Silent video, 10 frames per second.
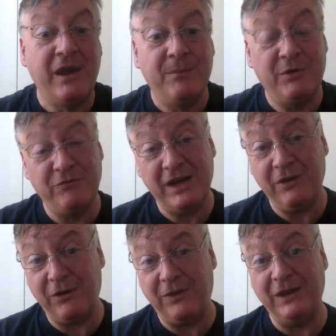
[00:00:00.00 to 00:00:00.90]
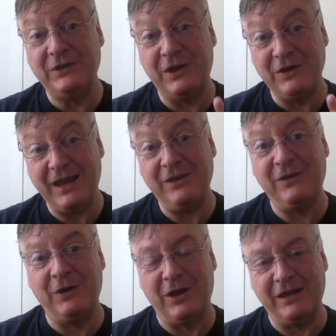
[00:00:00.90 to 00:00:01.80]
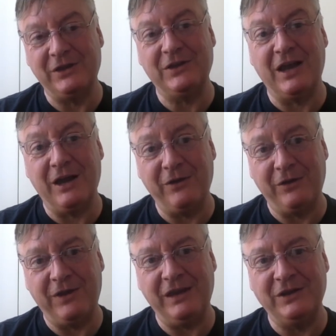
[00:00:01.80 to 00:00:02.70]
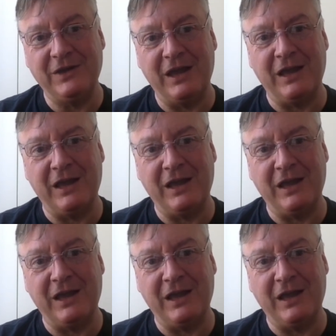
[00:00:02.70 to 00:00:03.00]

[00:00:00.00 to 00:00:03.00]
But really the things Nathan likes are the things that